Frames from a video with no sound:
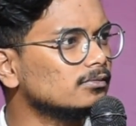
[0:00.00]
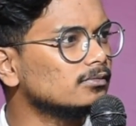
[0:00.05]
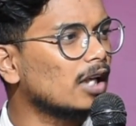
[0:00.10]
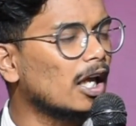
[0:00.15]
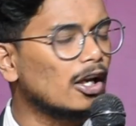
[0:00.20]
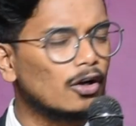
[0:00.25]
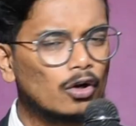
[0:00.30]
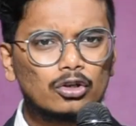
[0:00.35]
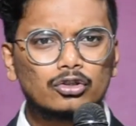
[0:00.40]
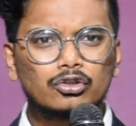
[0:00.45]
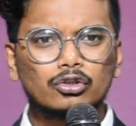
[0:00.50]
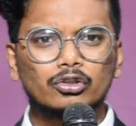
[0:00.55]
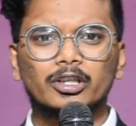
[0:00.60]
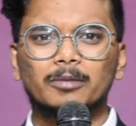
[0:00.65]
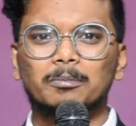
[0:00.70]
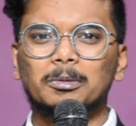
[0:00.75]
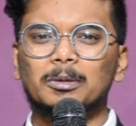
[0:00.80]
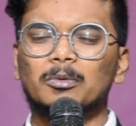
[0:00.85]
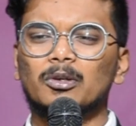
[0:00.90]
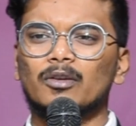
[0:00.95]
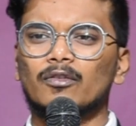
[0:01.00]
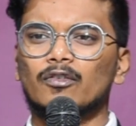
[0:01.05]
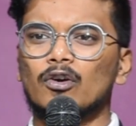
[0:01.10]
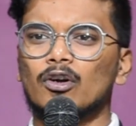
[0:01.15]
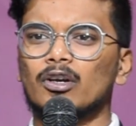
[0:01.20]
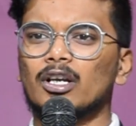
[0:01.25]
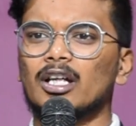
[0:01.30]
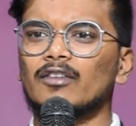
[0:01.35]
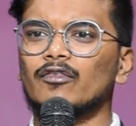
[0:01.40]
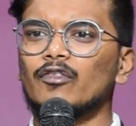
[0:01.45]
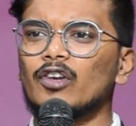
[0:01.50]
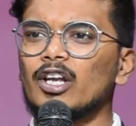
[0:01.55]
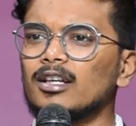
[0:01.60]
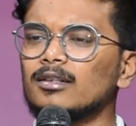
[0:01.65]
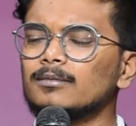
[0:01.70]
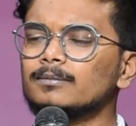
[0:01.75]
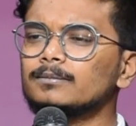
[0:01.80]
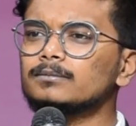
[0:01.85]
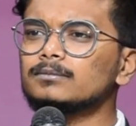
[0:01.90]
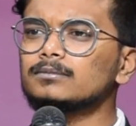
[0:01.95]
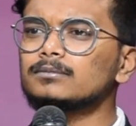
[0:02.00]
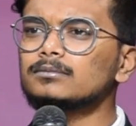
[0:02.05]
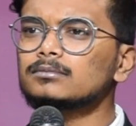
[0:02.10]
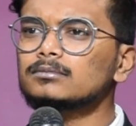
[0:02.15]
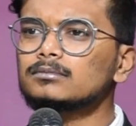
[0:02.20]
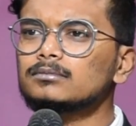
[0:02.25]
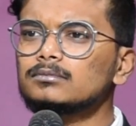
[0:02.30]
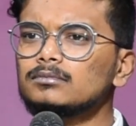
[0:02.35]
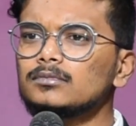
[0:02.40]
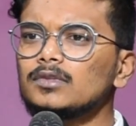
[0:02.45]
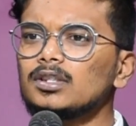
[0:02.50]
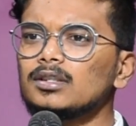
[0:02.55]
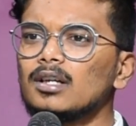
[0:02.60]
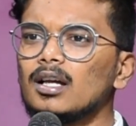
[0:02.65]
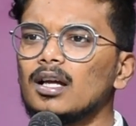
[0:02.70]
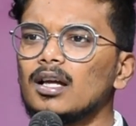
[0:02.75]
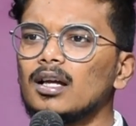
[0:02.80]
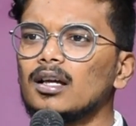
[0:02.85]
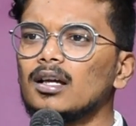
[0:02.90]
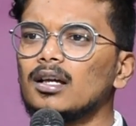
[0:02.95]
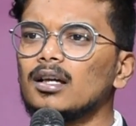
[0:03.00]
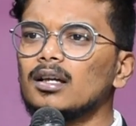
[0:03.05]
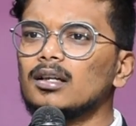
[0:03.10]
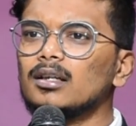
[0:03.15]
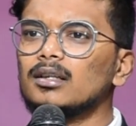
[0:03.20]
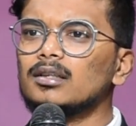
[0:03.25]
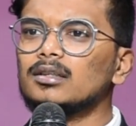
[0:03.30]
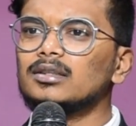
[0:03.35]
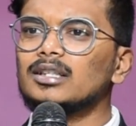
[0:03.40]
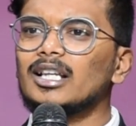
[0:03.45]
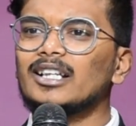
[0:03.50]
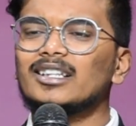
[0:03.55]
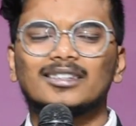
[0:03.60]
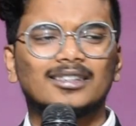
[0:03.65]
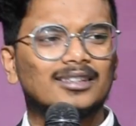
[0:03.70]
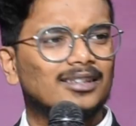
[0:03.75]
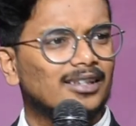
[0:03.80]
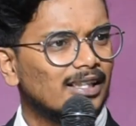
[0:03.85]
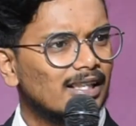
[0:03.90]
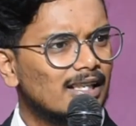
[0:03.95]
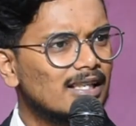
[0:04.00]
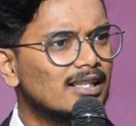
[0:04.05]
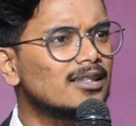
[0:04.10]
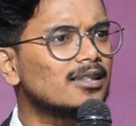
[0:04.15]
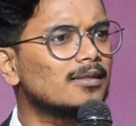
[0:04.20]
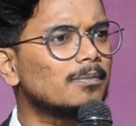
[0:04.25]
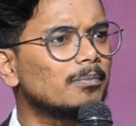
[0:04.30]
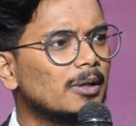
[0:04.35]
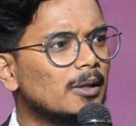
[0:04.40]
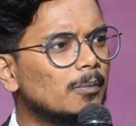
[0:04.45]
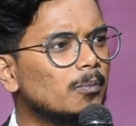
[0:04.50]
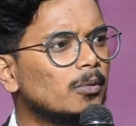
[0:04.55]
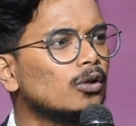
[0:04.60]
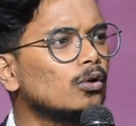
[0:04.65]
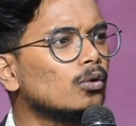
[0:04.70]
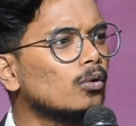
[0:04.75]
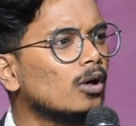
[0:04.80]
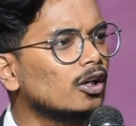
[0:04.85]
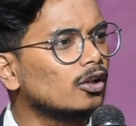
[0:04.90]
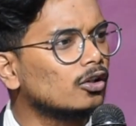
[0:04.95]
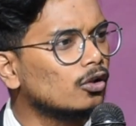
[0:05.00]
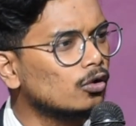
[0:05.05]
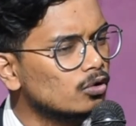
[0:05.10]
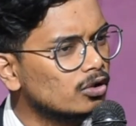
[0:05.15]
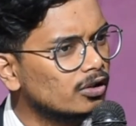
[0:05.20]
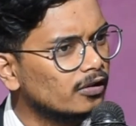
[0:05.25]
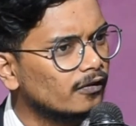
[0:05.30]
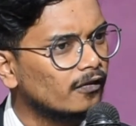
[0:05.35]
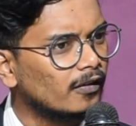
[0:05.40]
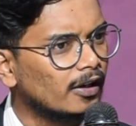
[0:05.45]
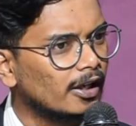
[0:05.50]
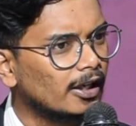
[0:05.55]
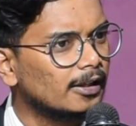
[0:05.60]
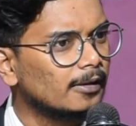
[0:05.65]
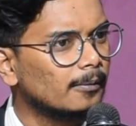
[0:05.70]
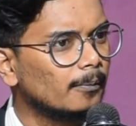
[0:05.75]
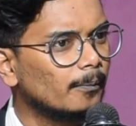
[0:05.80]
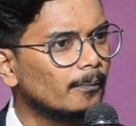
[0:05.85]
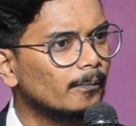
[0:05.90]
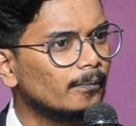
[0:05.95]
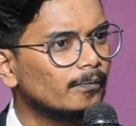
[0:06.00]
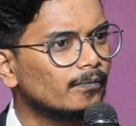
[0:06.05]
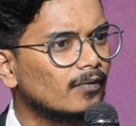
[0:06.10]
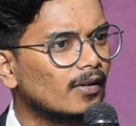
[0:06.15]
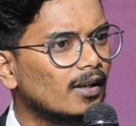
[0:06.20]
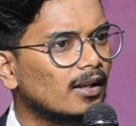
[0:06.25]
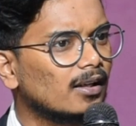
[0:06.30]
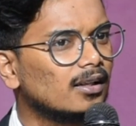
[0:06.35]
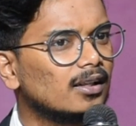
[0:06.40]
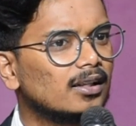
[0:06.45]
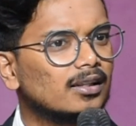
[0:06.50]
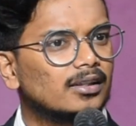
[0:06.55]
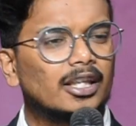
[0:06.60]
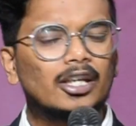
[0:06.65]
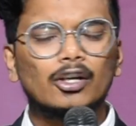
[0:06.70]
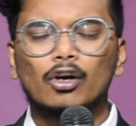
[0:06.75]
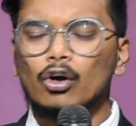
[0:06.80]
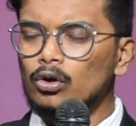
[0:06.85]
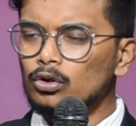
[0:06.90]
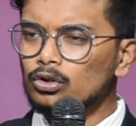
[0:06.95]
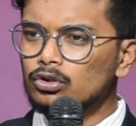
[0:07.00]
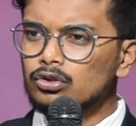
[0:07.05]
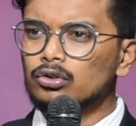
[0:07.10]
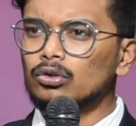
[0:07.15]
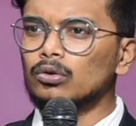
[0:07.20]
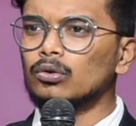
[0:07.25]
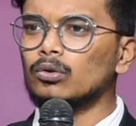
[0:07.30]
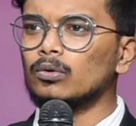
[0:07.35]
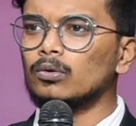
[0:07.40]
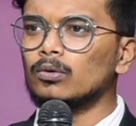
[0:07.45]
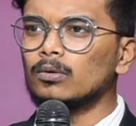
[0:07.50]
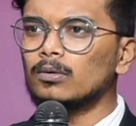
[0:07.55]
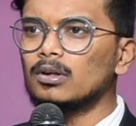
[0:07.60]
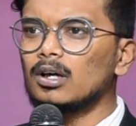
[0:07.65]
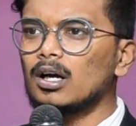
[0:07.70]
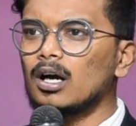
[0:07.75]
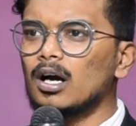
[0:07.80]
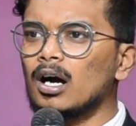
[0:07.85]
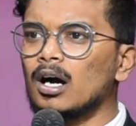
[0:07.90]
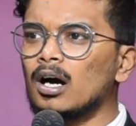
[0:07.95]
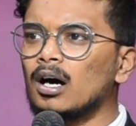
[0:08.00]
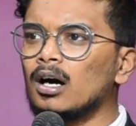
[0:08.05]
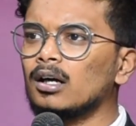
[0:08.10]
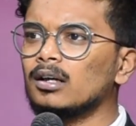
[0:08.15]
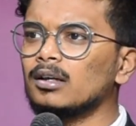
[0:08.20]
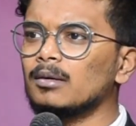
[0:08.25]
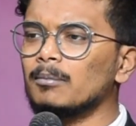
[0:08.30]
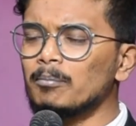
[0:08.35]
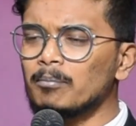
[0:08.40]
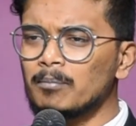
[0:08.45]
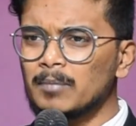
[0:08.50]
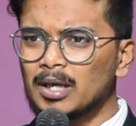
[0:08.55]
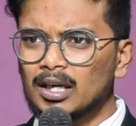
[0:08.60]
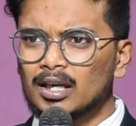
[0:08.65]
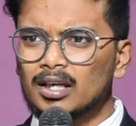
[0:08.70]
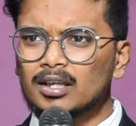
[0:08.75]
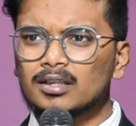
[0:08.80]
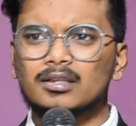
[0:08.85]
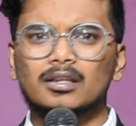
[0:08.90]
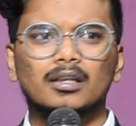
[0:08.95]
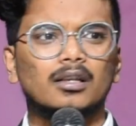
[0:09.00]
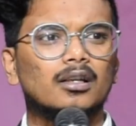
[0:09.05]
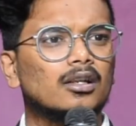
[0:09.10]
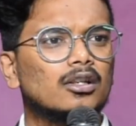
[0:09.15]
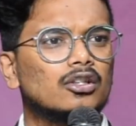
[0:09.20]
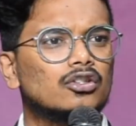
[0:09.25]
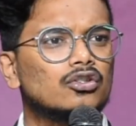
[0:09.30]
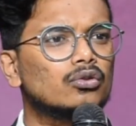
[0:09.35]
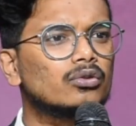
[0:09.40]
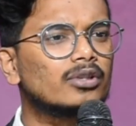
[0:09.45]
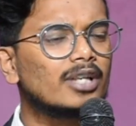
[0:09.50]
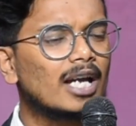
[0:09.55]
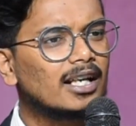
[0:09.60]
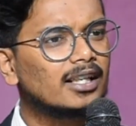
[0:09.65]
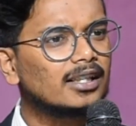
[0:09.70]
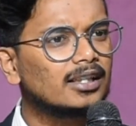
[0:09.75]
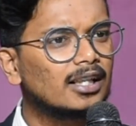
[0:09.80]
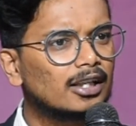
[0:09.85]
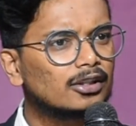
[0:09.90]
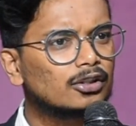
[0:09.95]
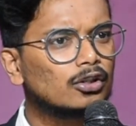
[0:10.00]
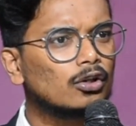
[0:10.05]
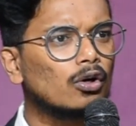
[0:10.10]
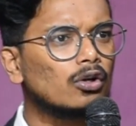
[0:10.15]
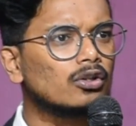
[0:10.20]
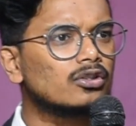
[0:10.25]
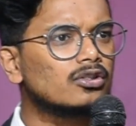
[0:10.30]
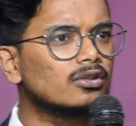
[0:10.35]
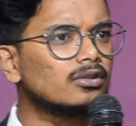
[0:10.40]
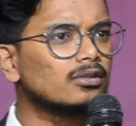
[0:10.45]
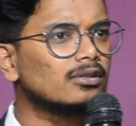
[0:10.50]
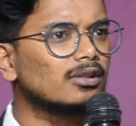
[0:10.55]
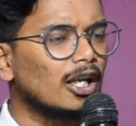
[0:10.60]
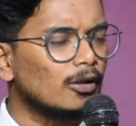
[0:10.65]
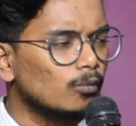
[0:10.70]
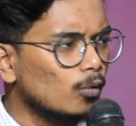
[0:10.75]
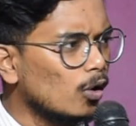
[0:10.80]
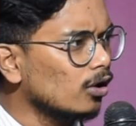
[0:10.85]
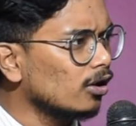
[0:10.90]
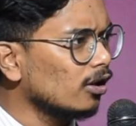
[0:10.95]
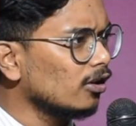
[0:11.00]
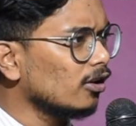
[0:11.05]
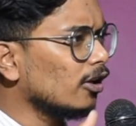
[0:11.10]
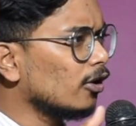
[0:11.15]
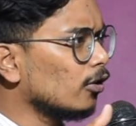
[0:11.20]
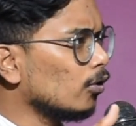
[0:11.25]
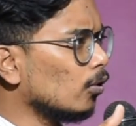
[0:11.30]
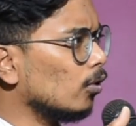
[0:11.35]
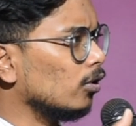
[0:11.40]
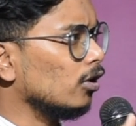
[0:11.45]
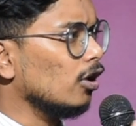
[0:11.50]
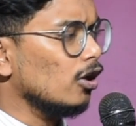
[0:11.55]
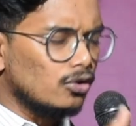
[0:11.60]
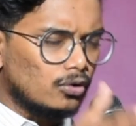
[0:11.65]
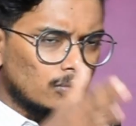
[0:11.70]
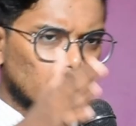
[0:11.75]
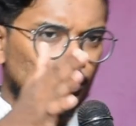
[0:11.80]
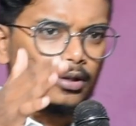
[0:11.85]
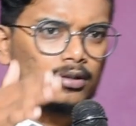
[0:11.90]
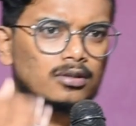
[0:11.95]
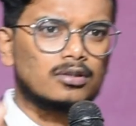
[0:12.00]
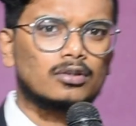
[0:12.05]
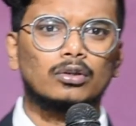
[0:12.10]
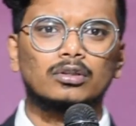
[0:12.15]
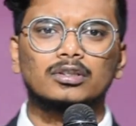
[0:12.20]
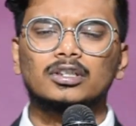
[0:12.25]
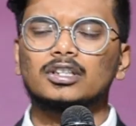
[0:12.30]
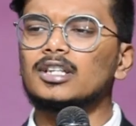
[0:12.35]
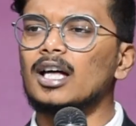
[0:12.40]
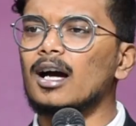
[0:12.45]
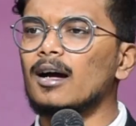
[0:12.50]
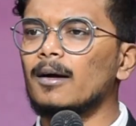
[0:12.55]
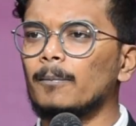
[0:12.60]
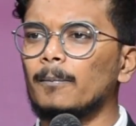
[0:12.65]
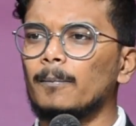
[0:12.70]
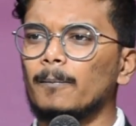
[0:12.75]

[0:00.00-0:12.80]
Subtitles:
And also, dear people of God, I've read that these people who are crucified, they also are made to carry that cross and walk on that road towards Golgotha.